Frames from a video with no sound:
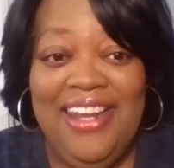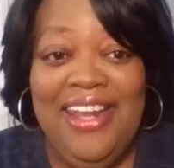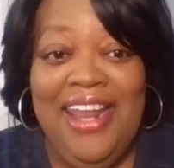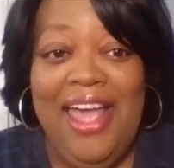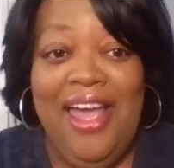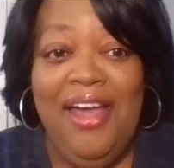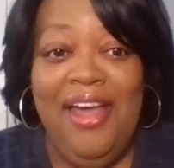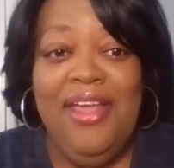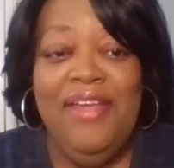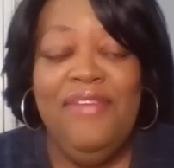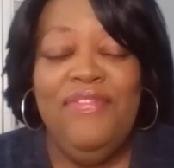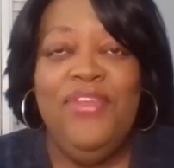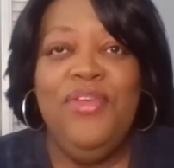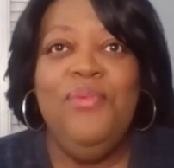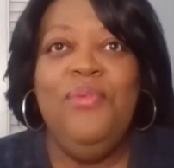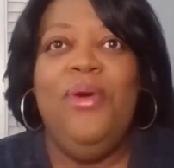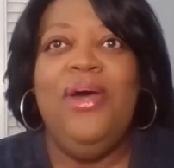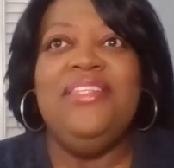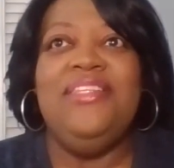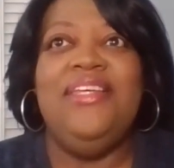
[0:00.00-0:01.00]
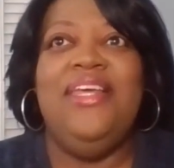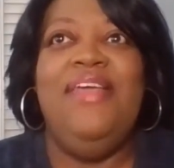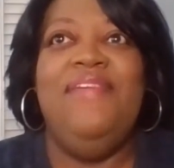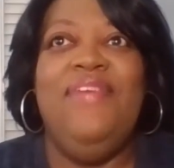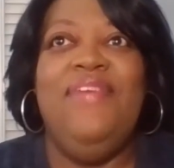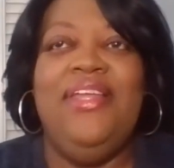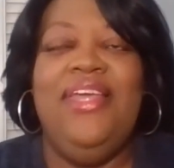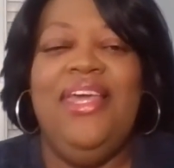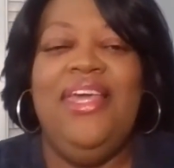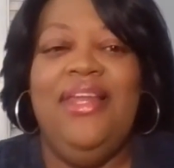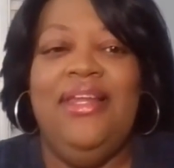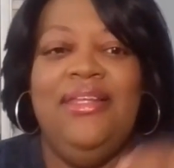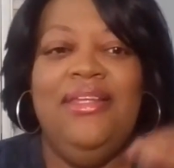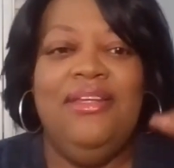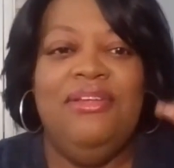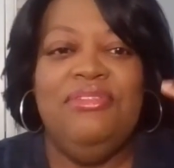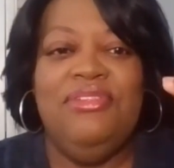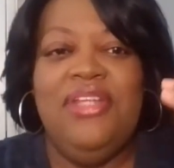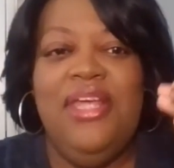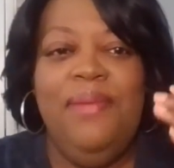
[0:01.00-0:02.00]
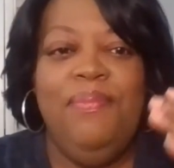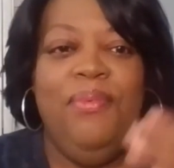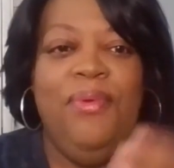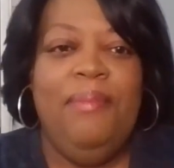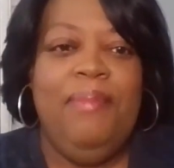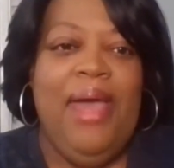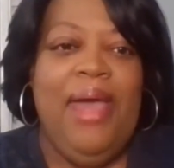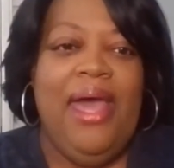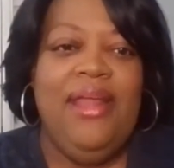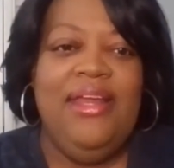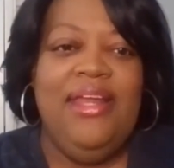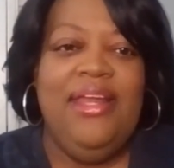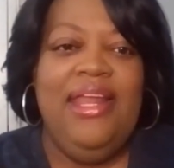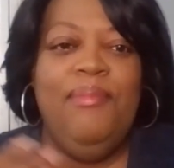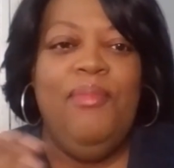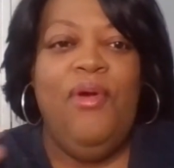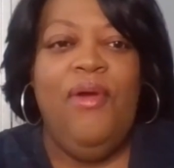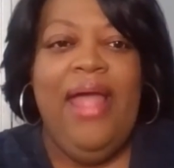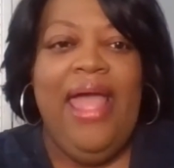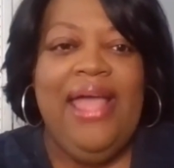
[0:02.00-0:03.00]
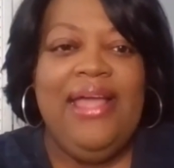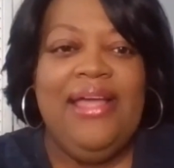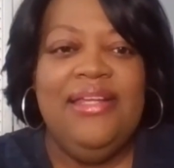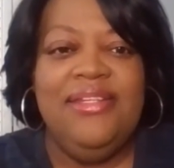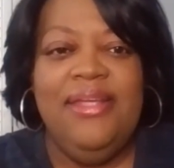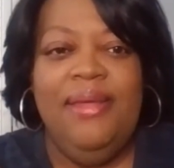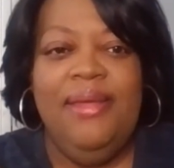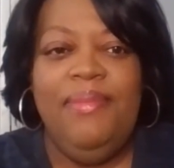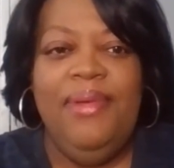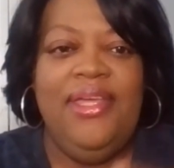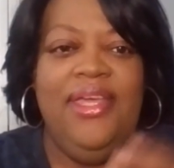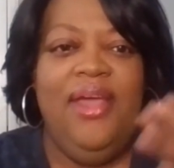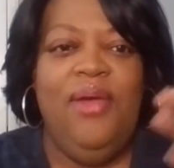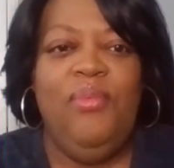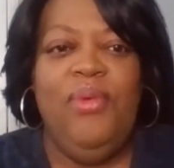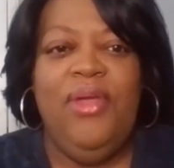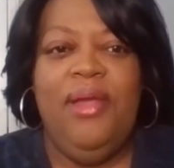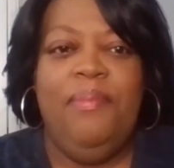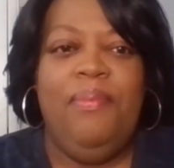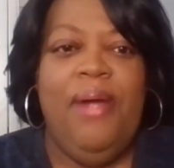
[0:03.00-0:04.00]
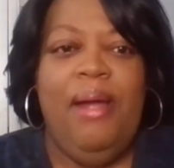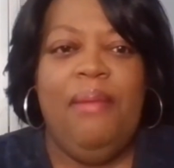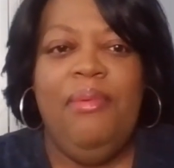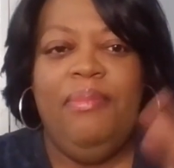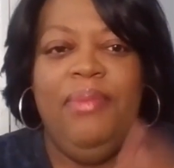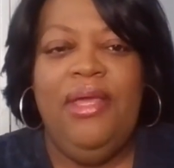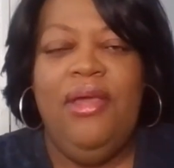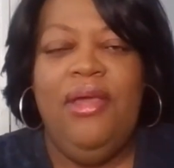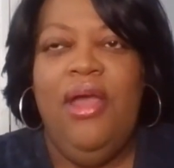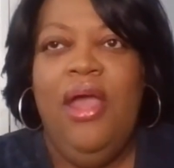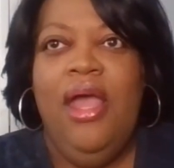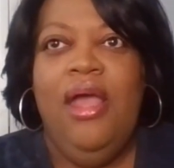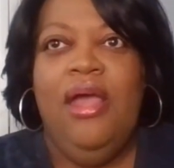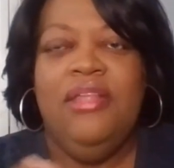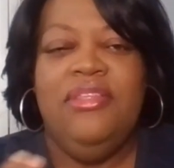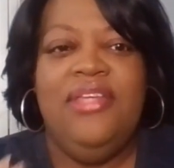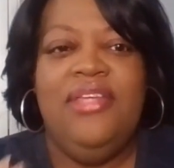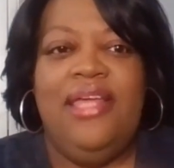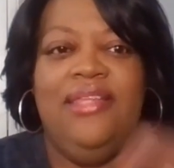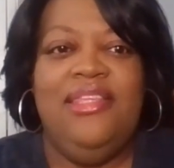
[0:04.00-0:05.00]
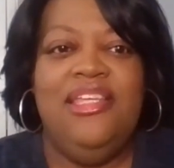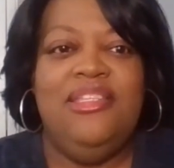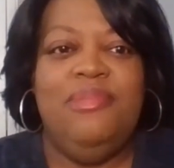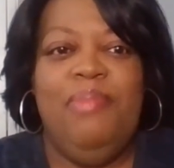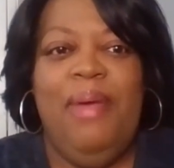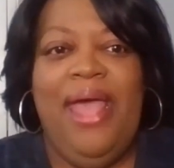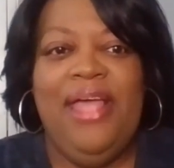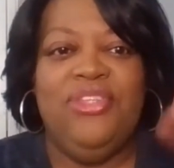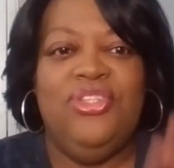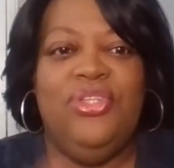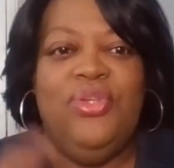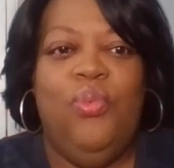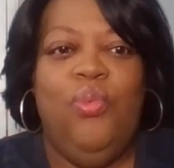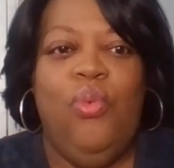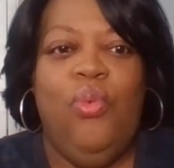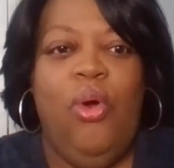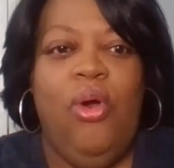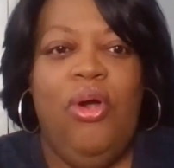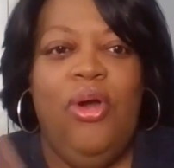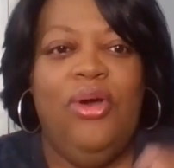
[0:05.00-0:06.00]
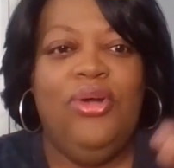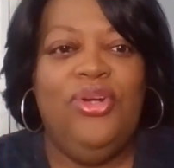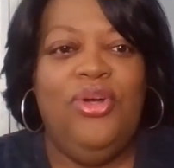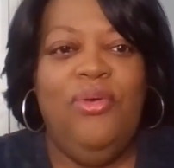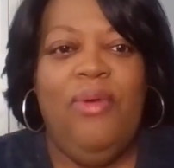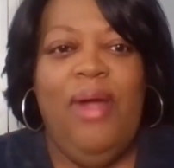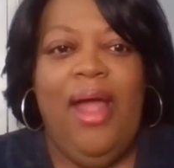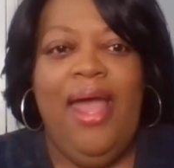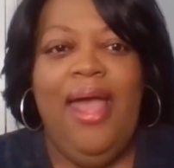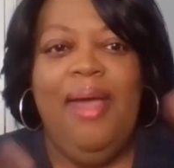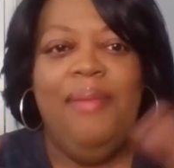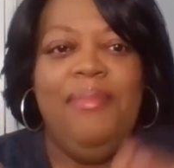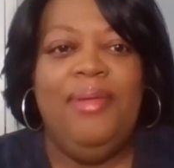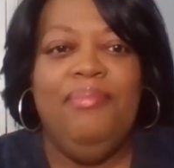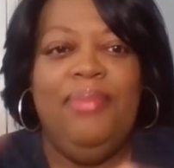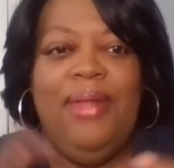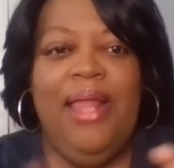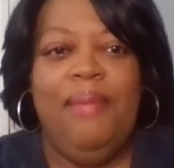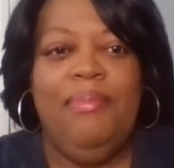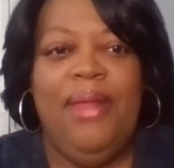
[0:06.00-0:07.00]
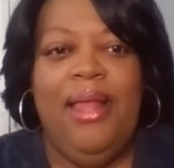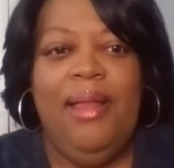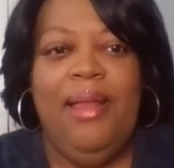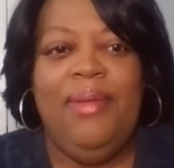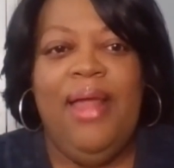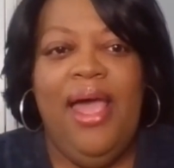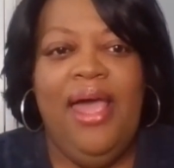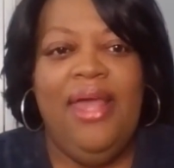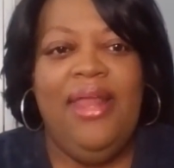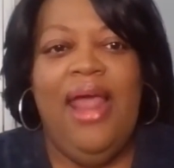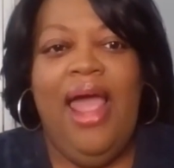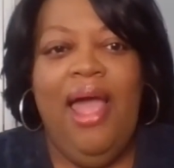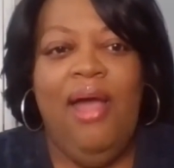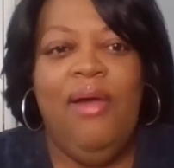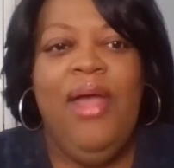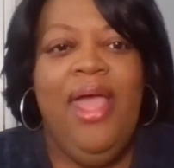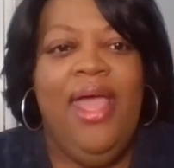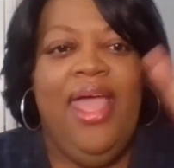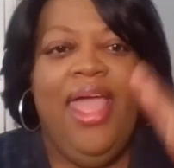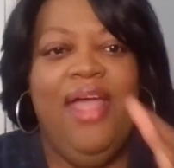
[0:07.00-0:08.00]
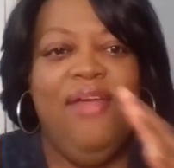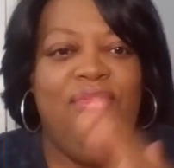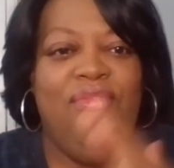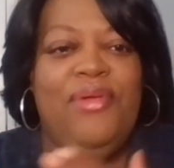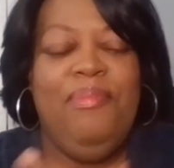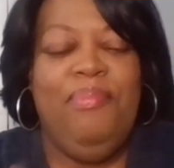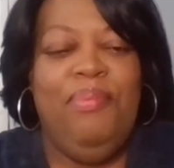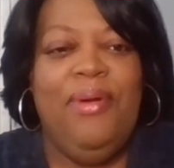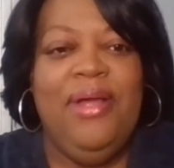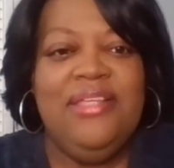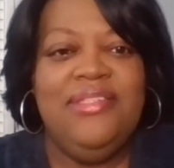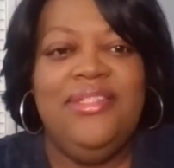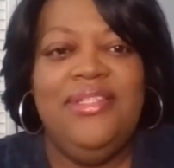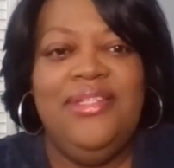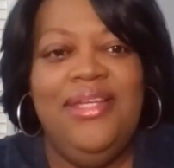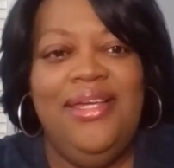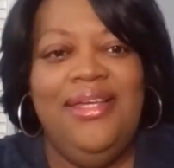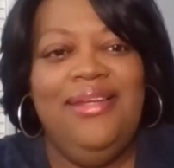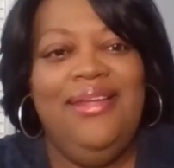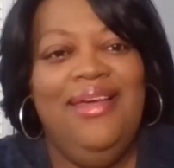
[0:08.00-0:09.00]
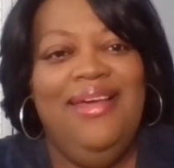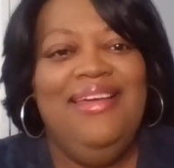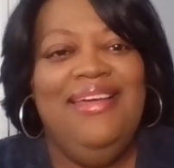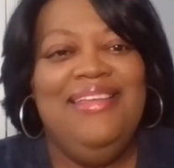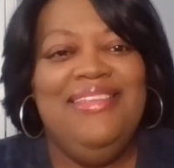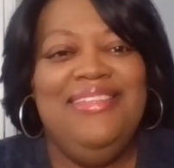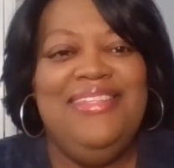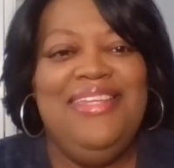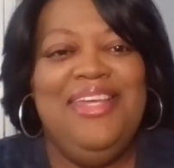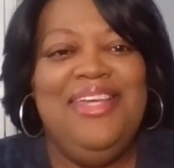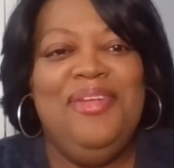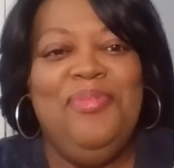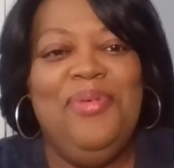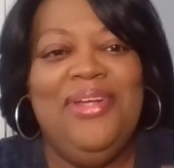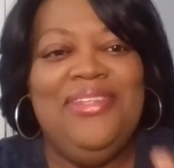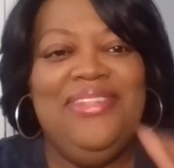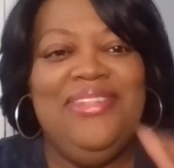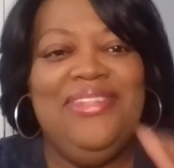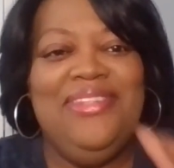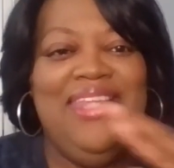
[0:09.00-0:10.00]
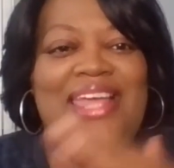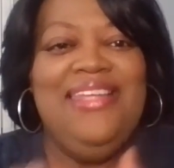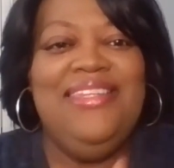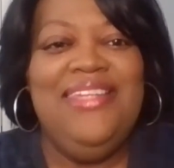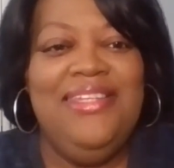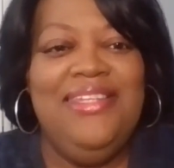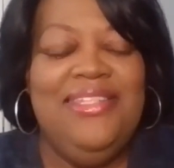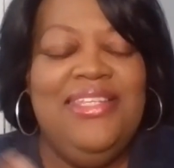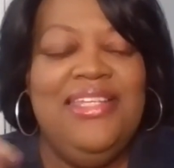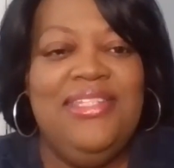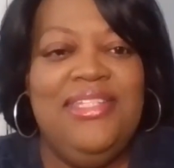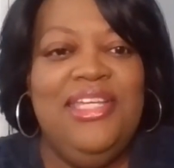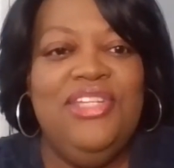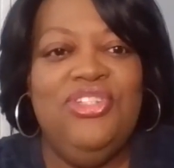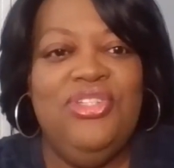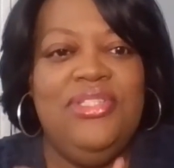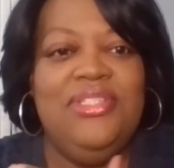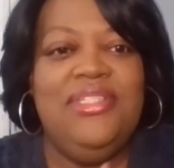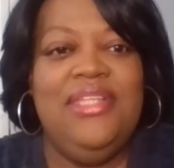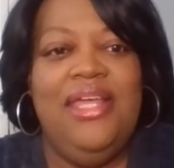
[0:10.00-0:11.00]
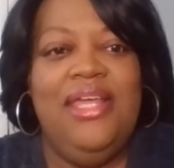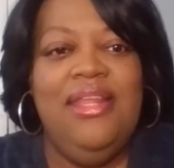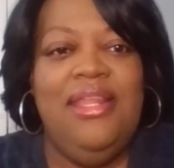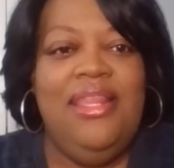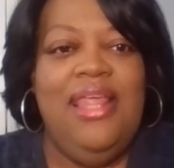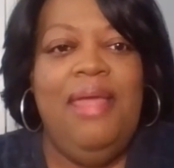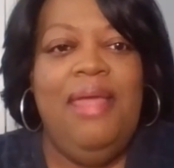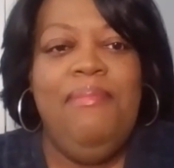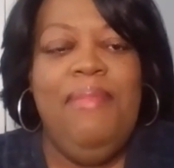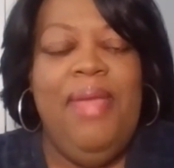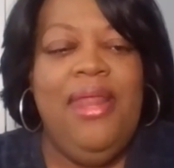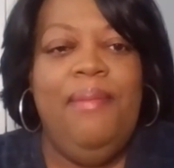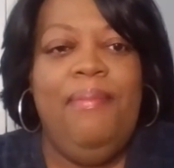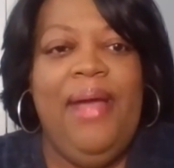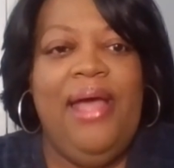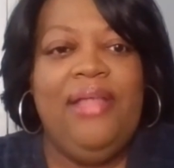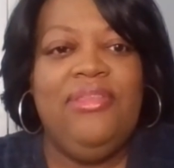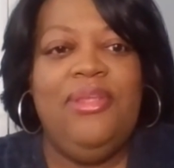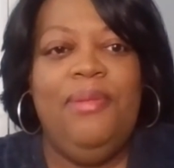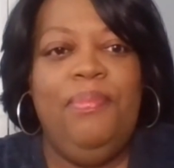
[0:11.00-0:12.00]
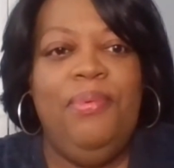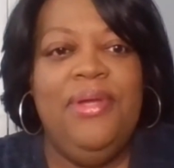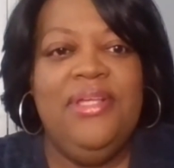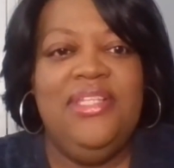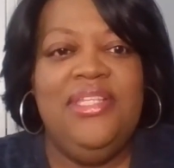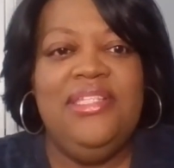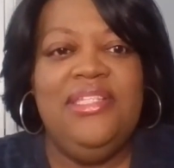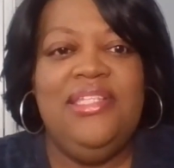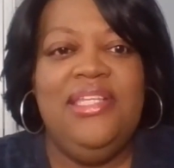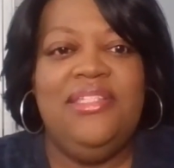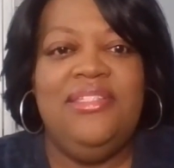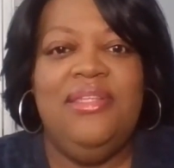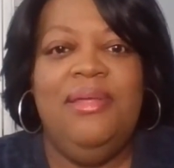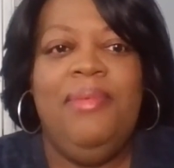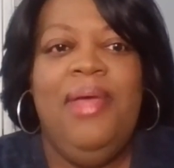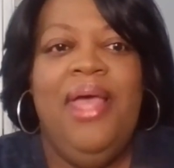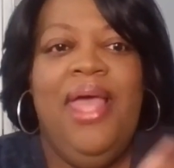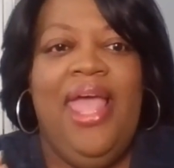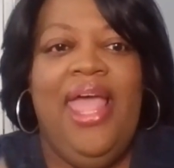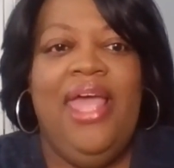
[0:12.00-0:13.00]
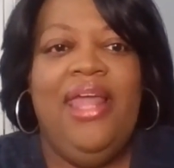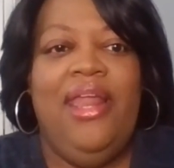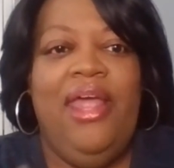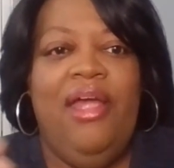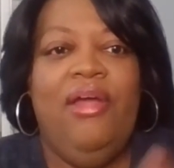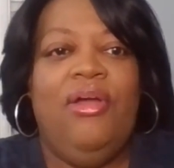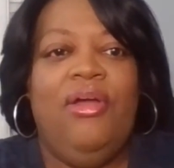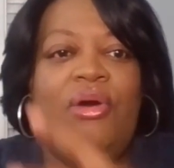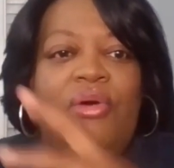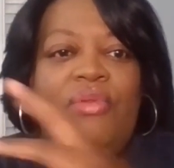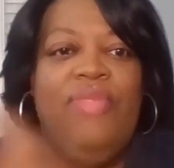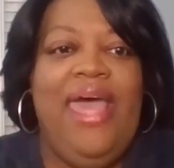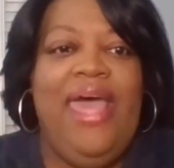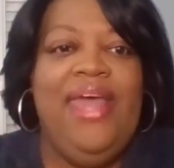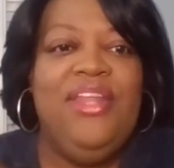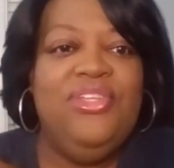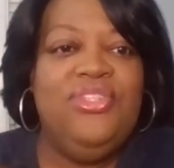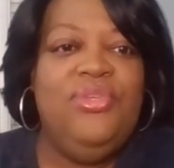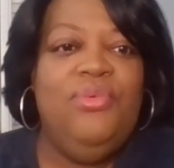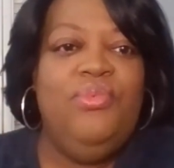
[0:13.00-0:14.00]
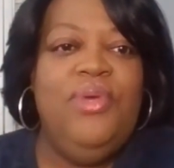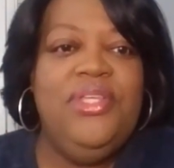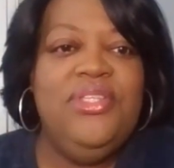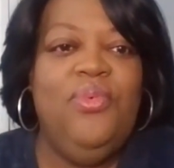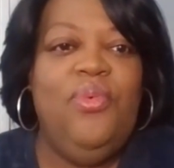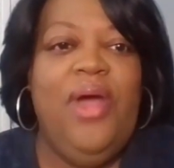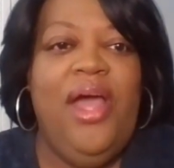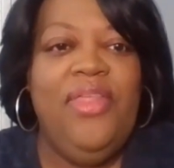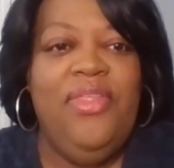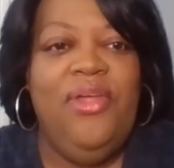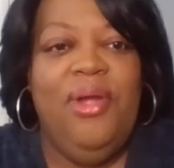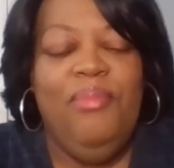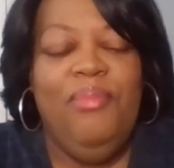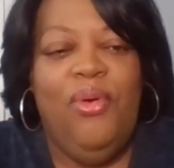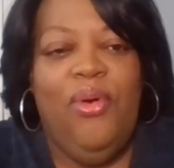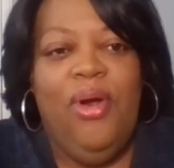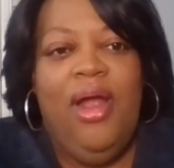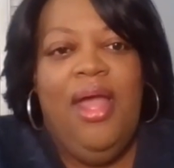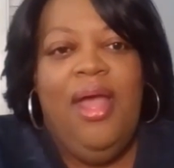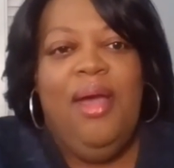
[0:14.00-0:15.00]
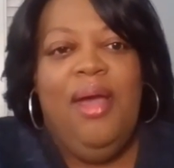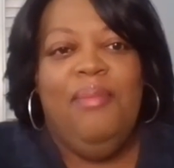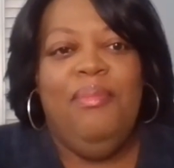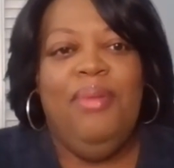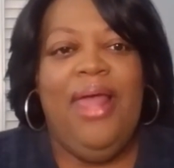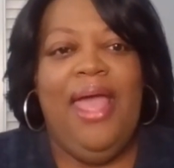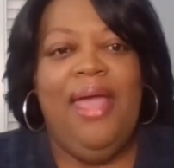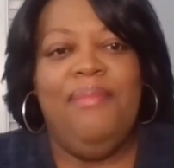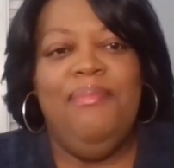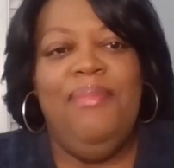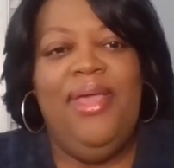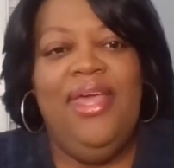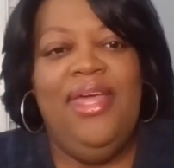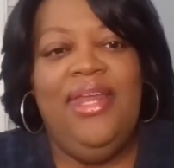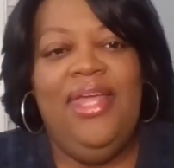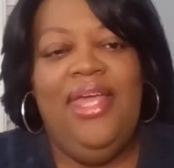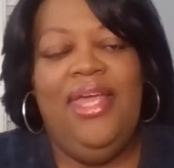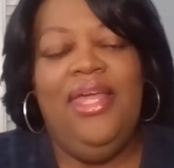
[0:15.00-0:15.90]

Now, if you want to even get a little deeper about it and more academic, yeah, we could probably take this back to the war on crime and blah, blah, blah, and how every president did what they did, decisions that they made about the prison system. And ergo, that is the reason why there are more Black men